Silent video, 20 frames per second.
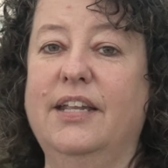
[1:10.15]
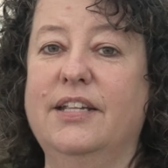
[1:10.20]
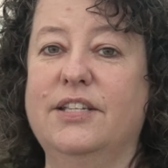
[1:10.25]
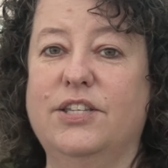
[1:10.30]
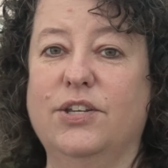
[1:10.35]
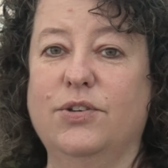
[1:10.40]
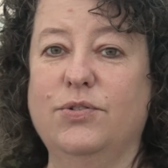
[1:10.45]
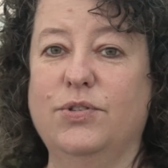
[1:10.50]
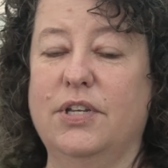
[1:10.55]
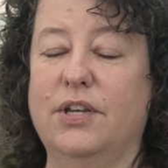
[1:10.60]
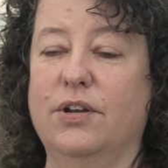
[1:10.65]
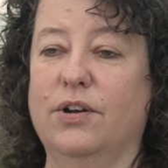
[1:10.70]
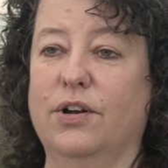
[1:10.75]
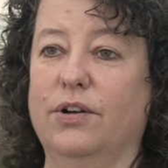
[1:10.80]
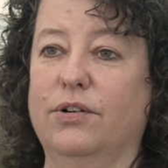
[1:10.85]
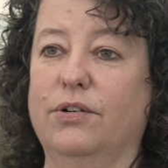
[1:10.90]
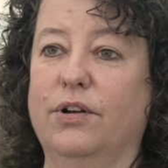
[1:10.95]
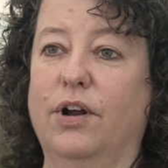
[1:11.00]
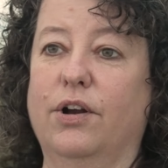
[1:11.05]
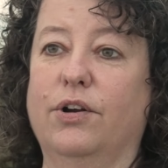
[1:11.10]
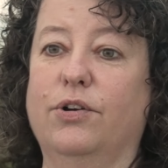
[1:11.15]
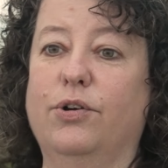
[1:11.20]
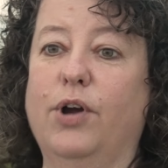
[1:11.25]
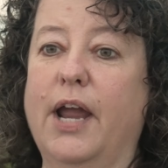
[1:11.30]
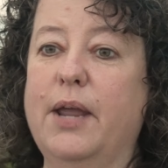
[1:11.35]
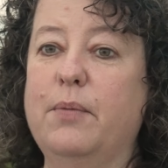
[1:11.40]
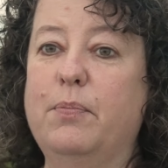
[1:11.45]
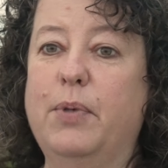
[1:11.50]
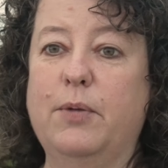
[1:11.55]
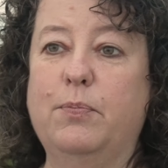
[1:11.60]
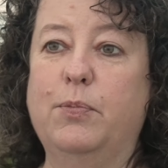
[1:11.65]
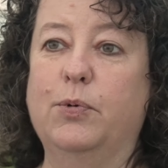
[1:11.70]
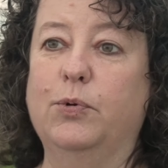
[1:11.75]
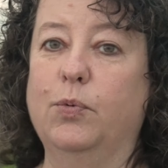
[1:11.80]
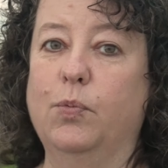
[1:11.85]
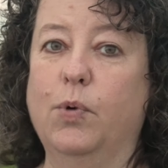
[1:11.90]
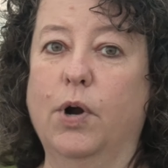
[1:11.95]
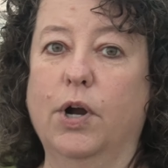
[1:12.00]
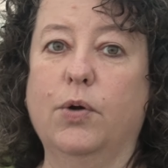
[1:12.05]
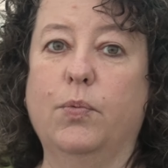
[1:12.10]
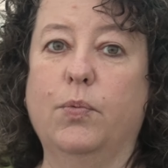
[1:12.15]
and Susie are great people to work